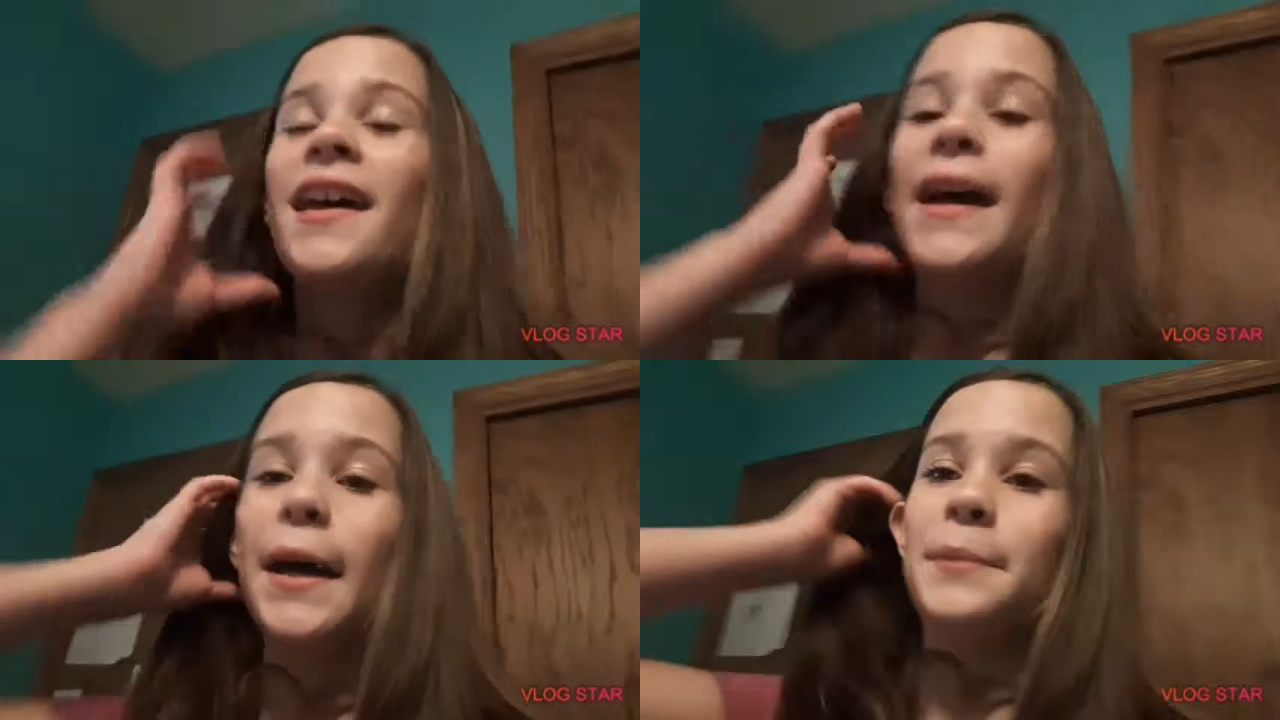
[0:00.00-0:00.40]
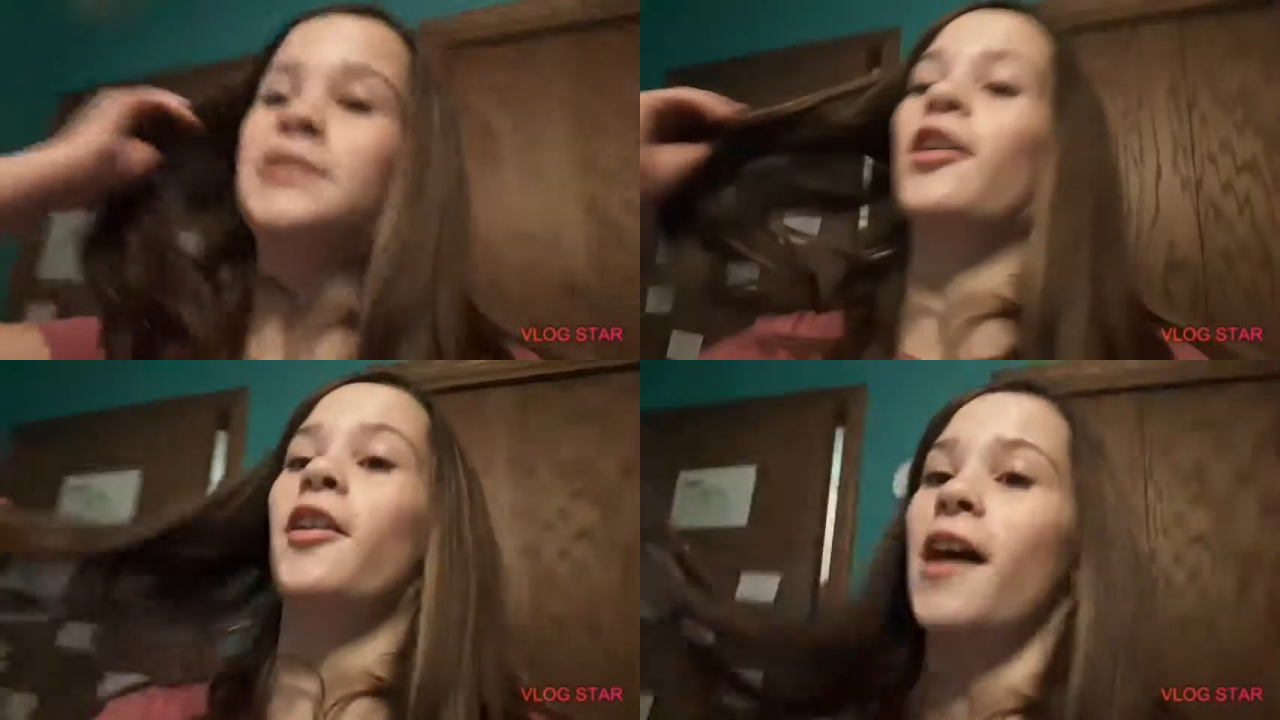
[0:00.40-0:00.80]
I'm
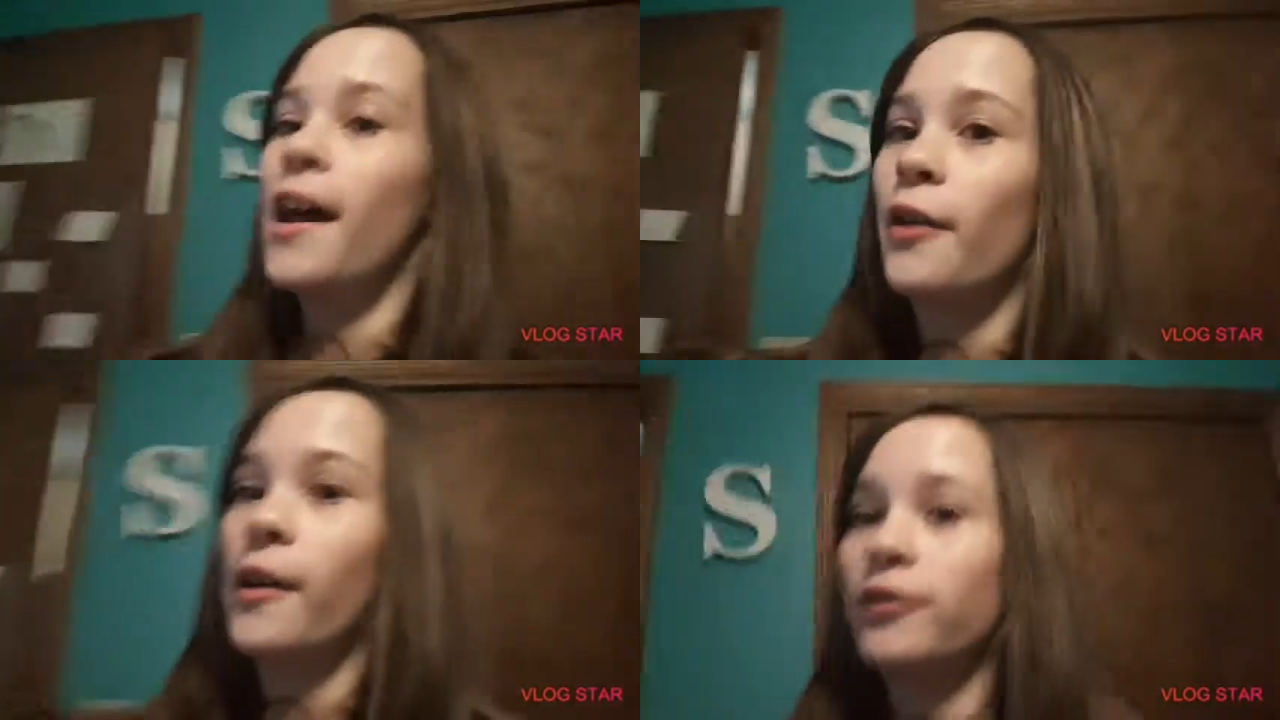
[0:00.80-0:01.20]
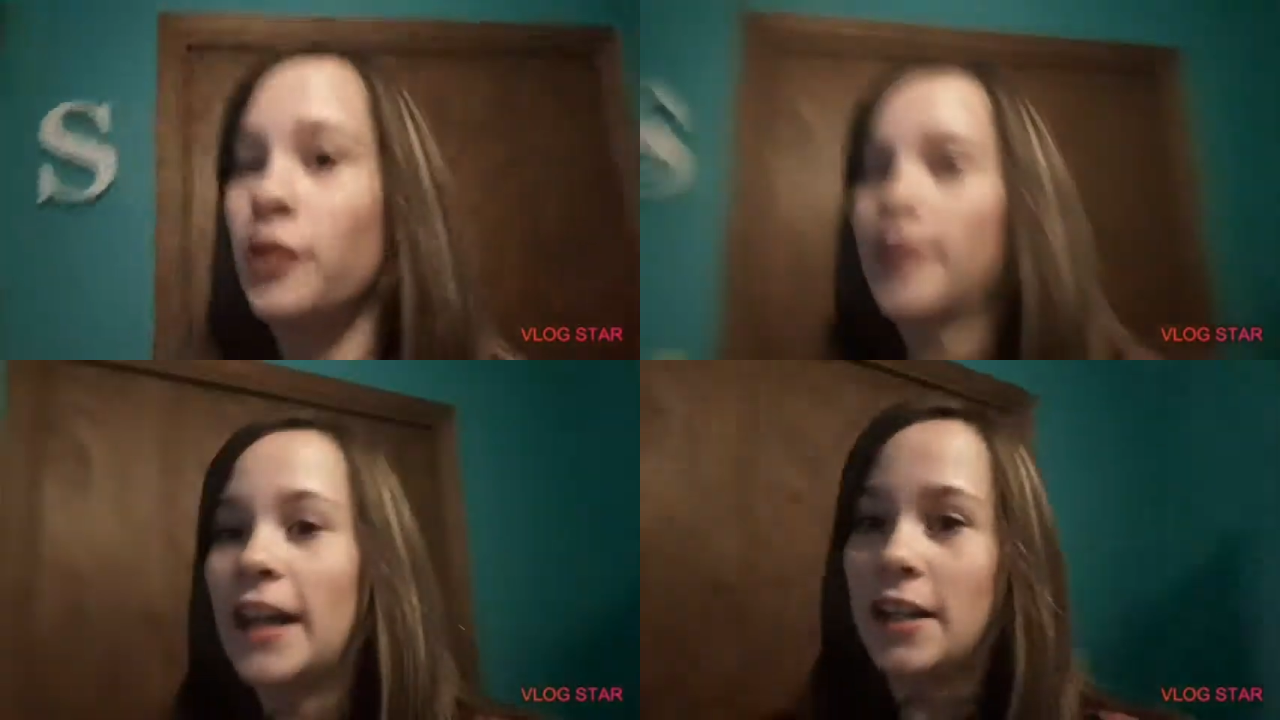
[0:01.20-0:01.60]
sorry, I don't have
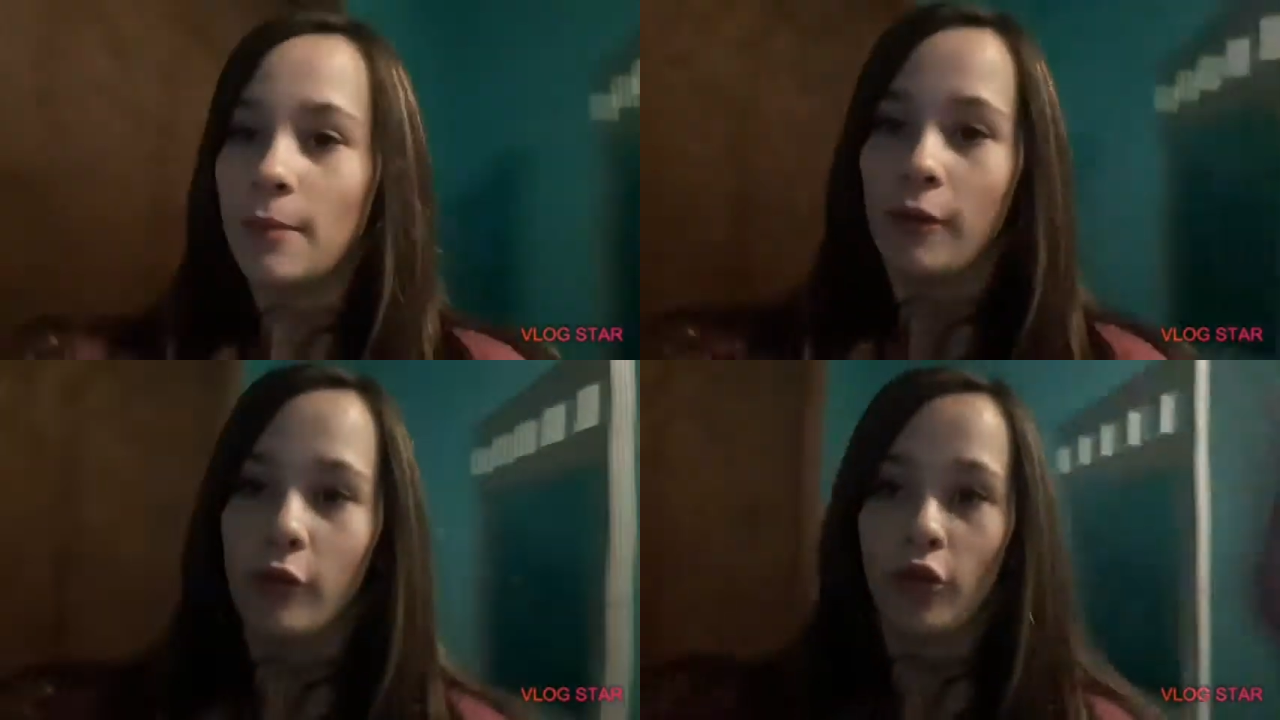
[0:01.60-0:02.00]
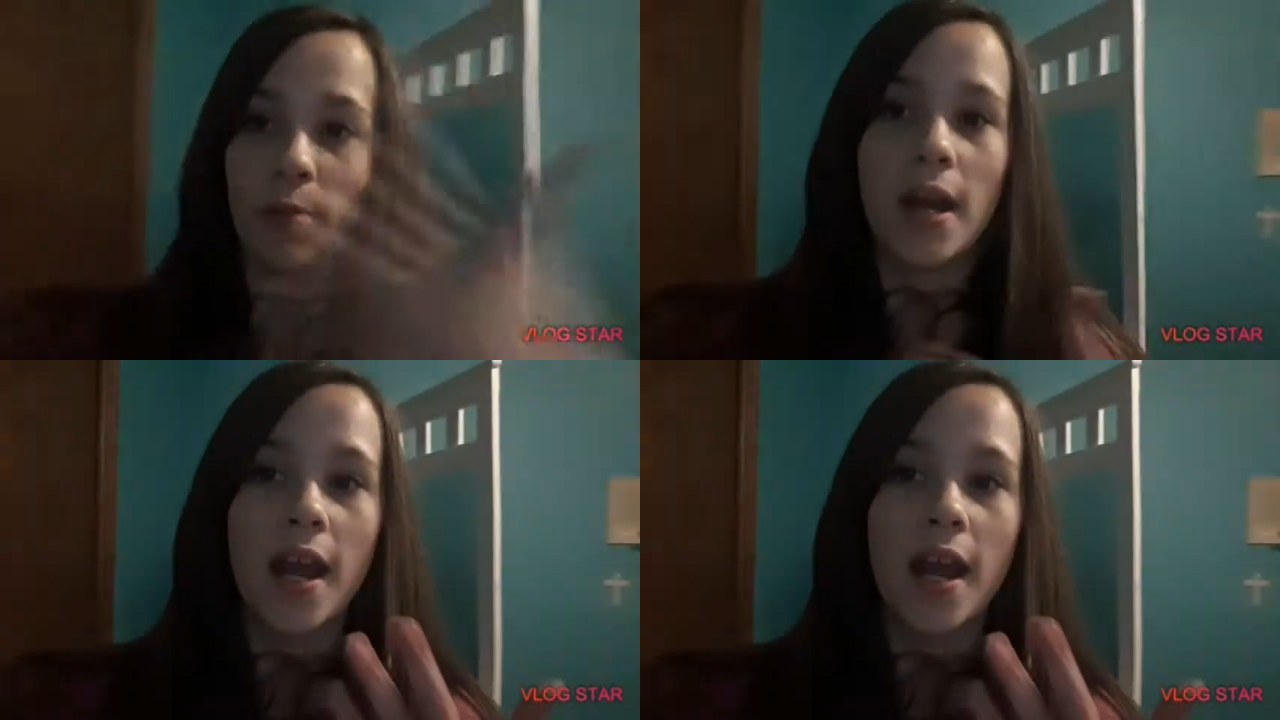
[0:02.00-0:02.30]
good lighting in my room.